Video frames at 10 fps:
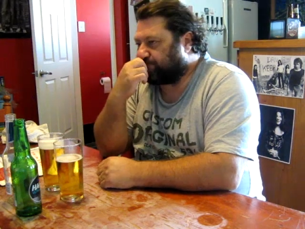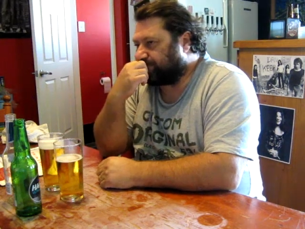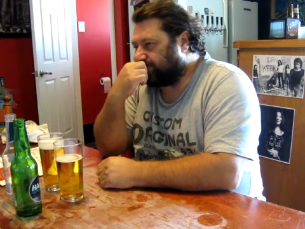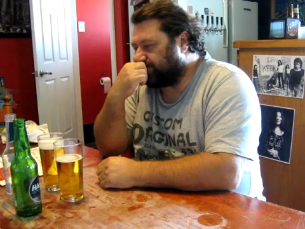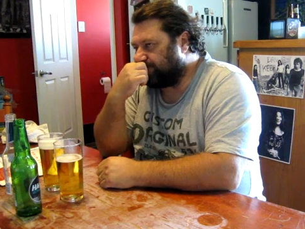
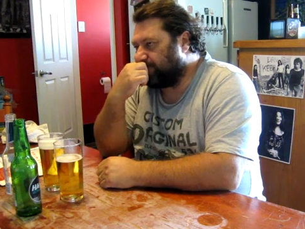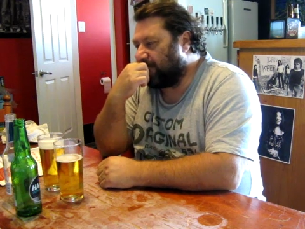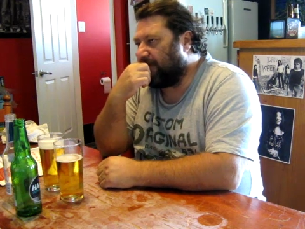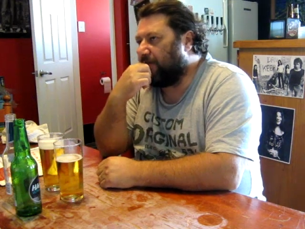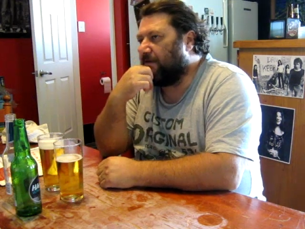
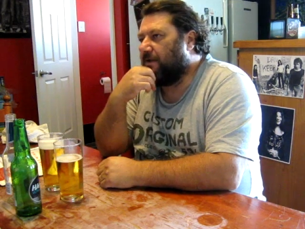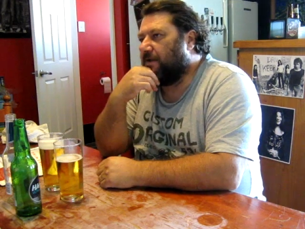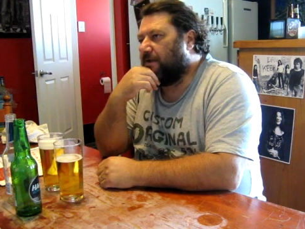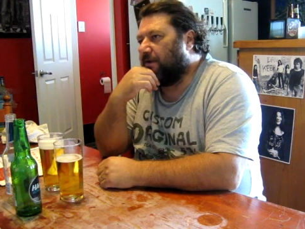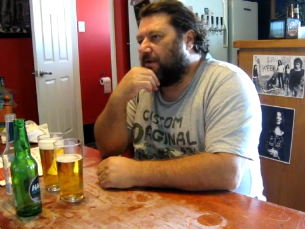
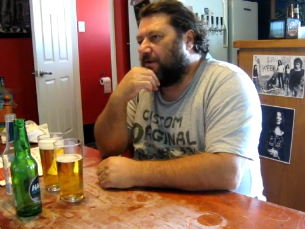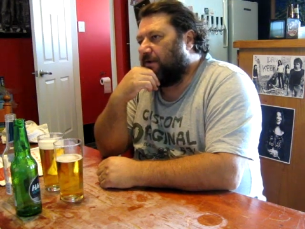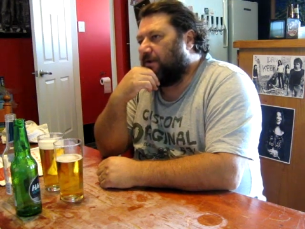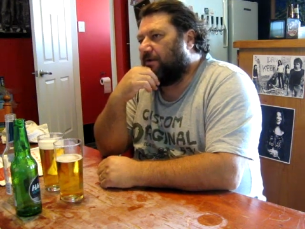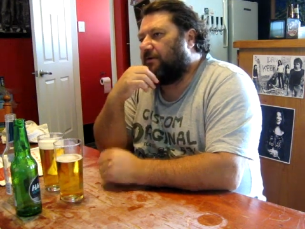
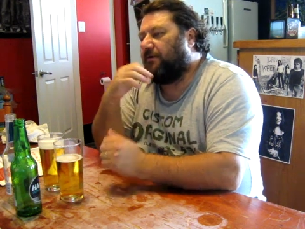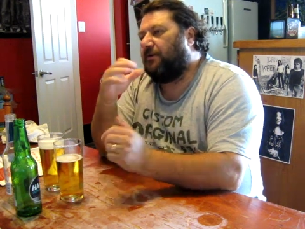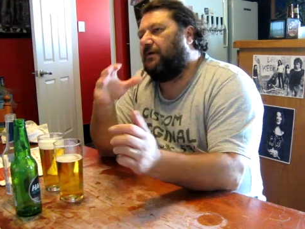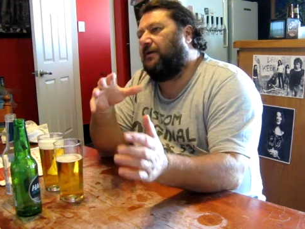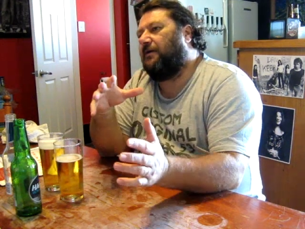
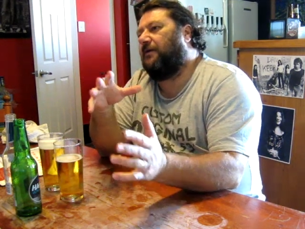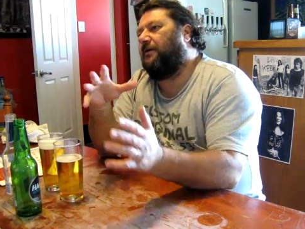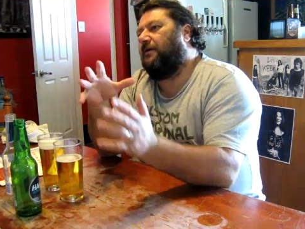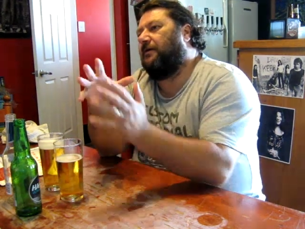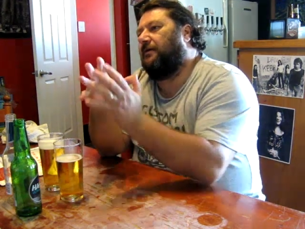
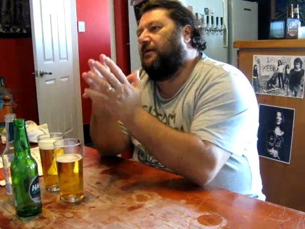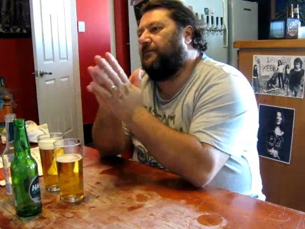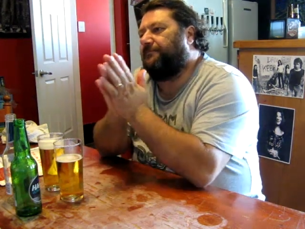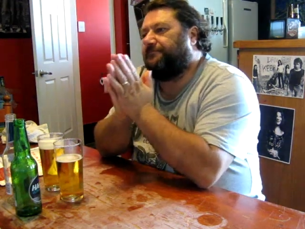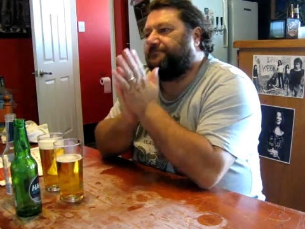(silence)